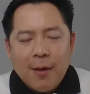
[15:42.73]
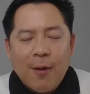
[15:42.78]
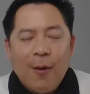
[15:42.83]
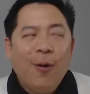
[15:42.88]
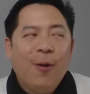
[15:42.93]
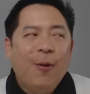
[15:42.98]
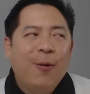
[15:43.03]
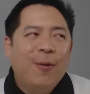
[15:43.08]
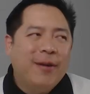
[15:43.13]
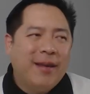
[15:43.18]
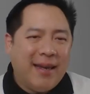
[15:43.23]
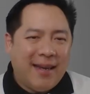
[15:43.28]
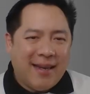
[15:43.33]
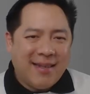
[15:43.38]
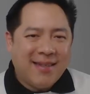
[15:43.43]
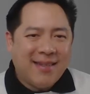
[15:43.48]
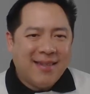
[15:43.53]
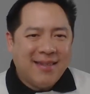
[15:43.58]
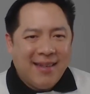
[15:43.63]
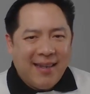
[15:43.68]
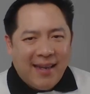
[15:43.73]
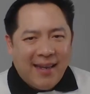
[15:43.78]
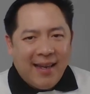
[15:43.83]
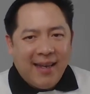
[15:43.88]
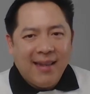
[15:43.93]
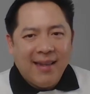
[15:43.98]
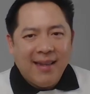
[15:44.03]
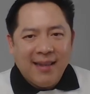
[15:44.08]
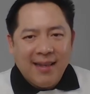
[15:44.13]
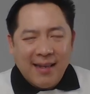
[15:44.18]
Oh, yes.
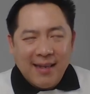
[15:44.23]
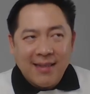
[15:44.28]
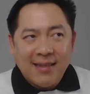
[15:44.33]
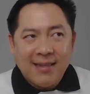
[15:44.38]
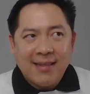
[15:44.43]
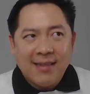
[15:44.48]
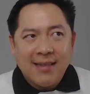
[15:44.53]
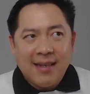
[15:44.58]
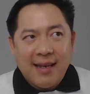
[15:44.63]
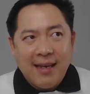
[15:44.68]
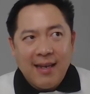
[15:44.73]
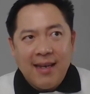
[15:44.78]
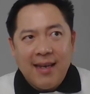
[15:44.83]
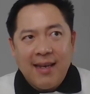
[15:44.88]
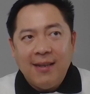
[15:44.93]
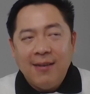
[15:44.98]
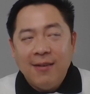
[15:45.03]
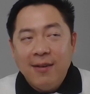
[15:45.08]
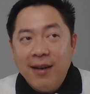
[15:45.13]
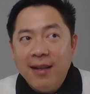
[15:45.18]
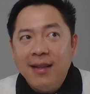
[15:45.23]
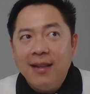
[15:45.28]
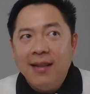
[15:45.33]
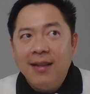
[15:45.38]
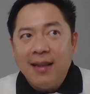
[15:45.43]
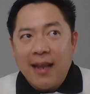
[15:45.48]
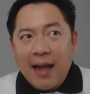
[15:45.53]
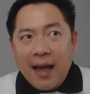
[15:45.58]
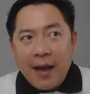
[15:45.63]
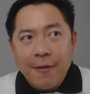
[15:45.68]
In this, in real
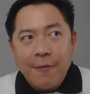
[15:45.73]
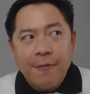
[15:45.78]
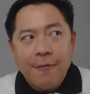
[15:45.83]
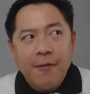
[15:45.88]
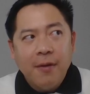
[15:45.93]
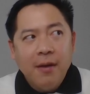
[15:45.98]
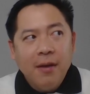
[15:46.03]
life,